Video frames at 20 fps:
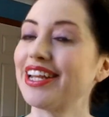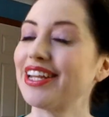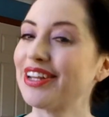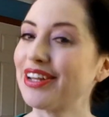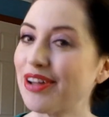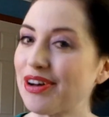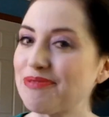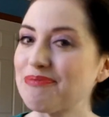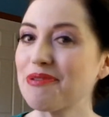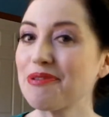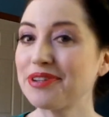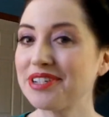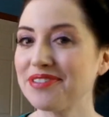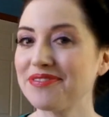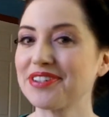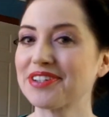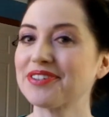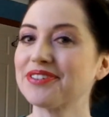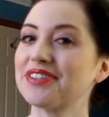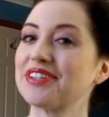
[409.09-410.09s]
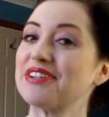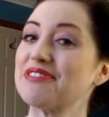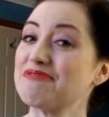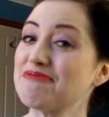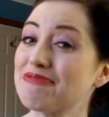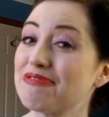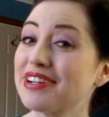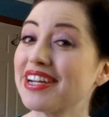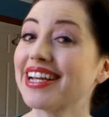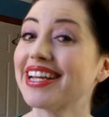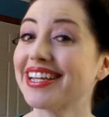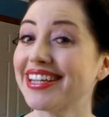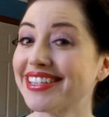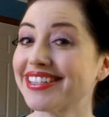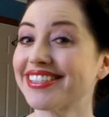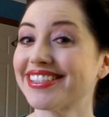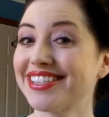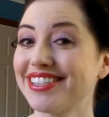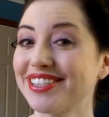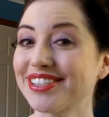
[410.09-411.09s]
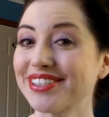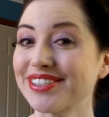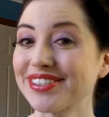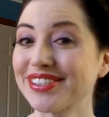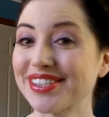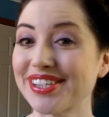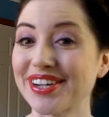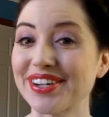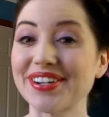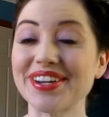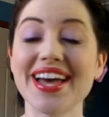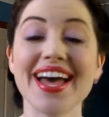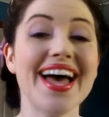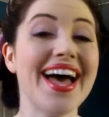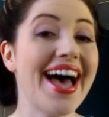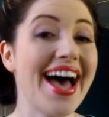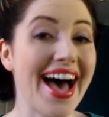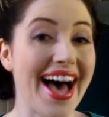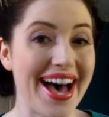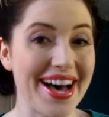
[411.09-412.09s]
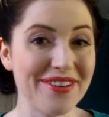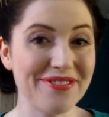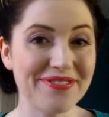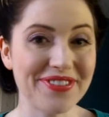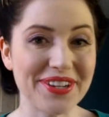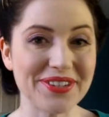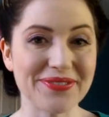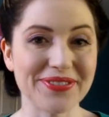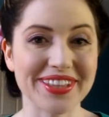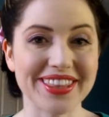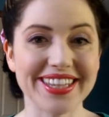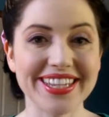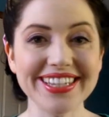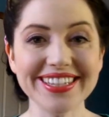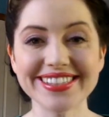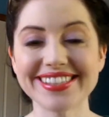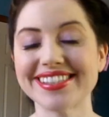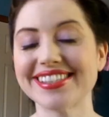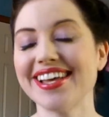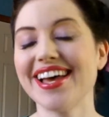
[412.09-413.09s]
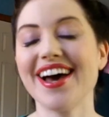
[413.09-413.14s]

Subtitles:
a lot more difficult than it really is to do. So have fun with this.